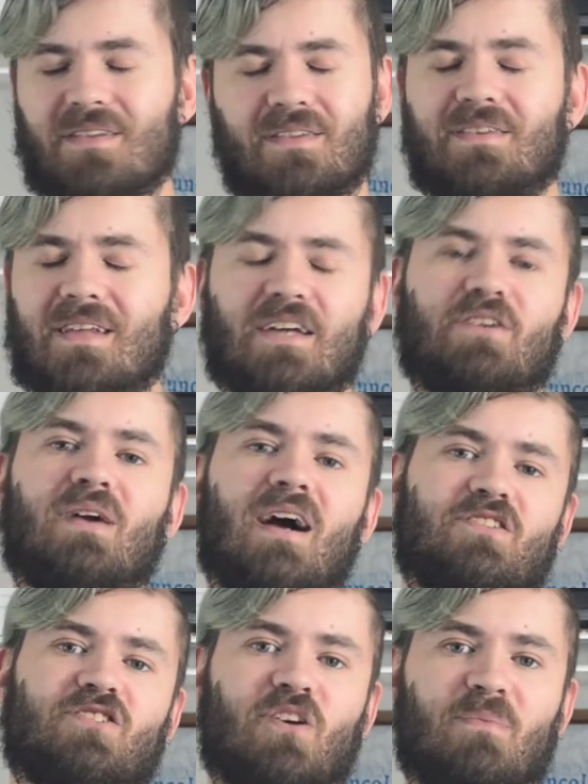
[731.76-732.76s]
Thank you
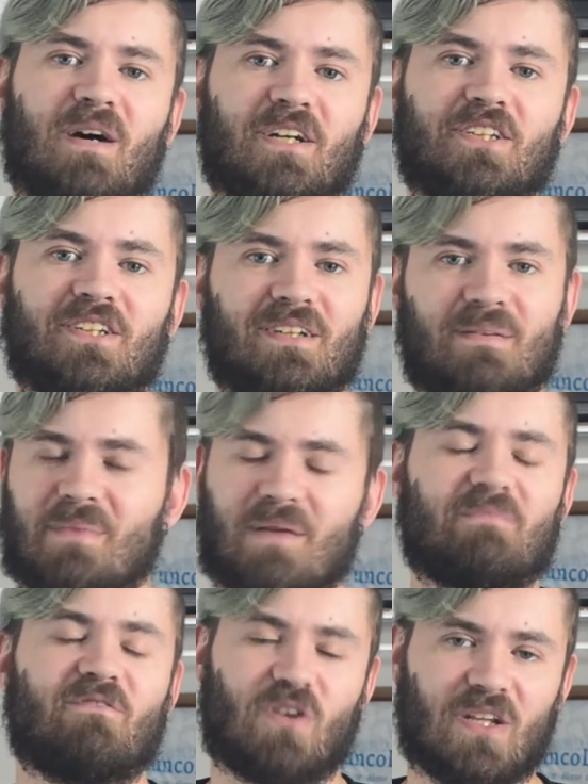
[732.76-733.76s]
guys so much. It
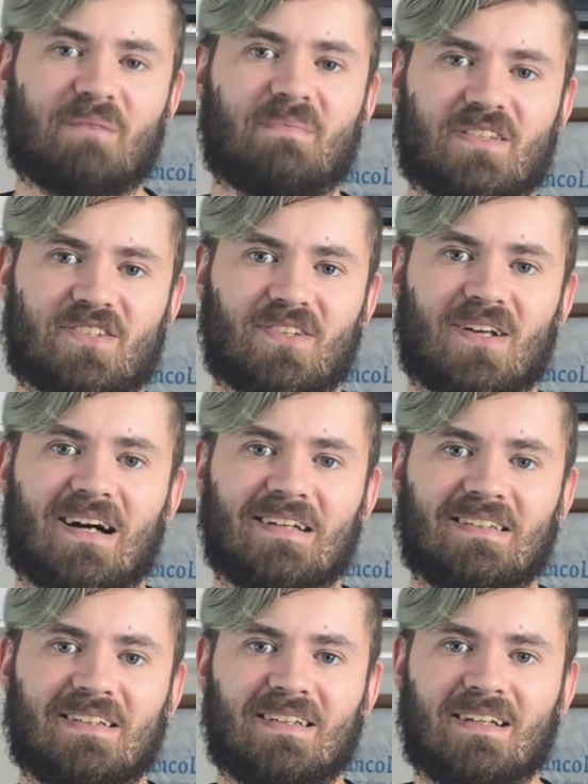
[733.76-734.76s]
really means a lot.
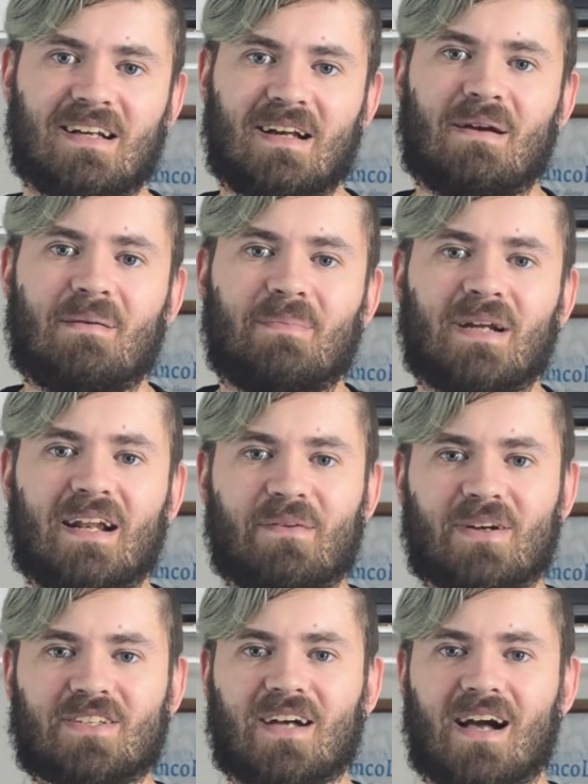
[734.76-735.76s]
But
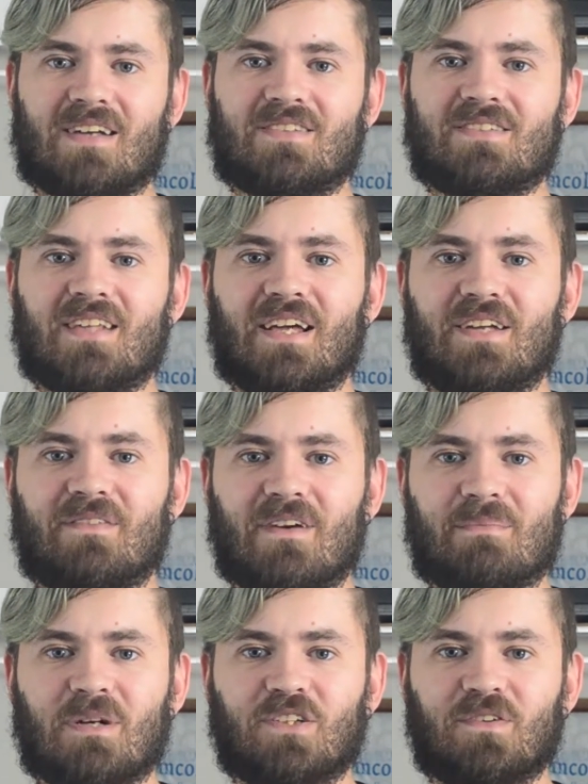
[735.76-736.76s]
anyways, guys, thank you
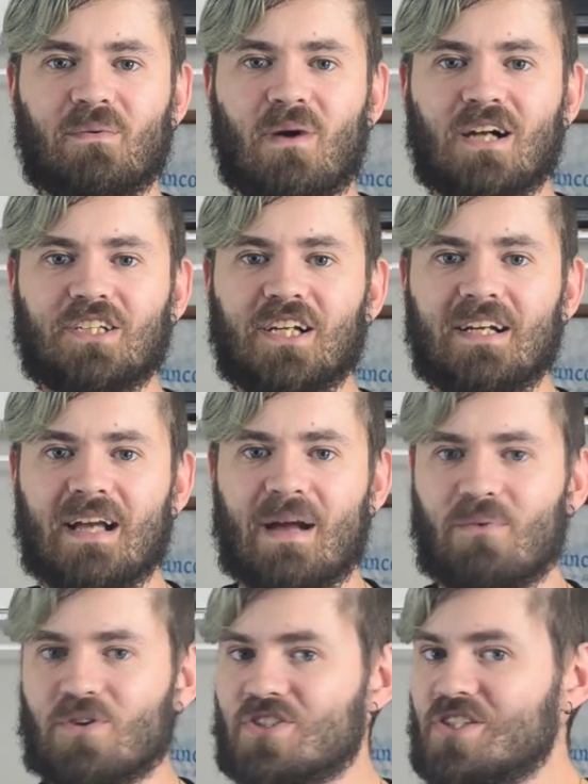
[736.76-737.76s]
very much for watching,
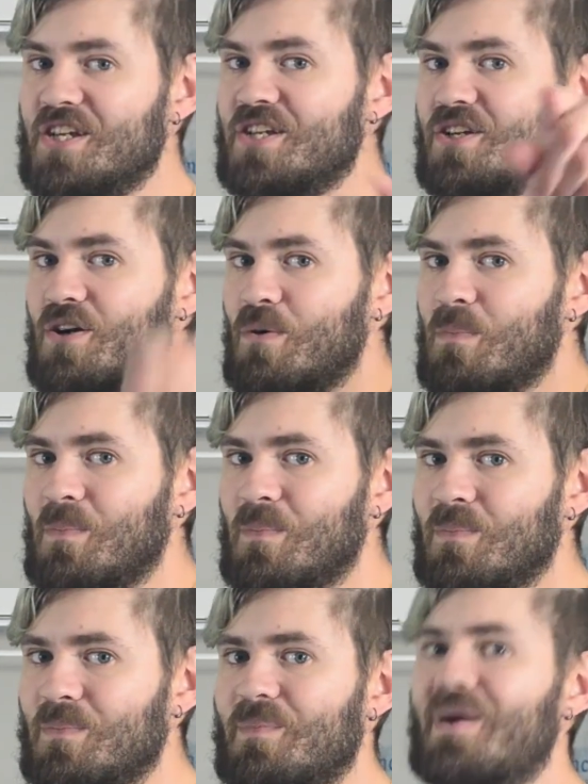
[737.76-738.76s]
and we'll see you
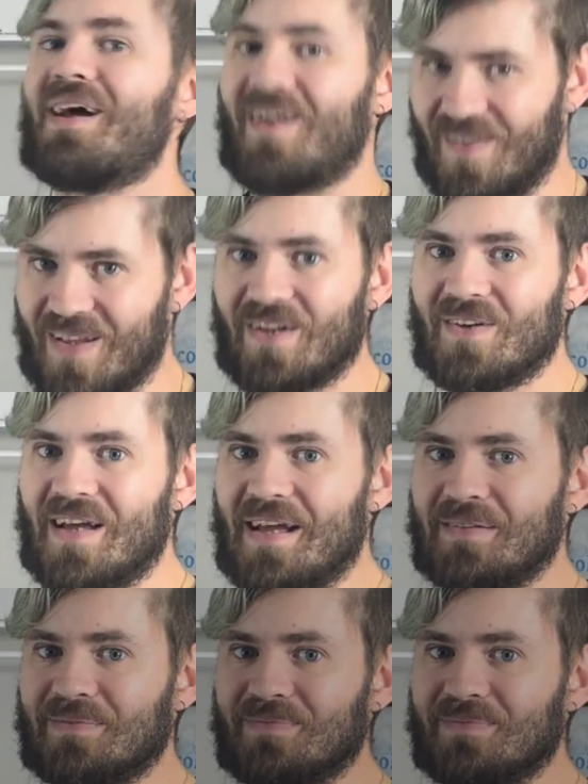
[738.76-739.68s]
at a later date.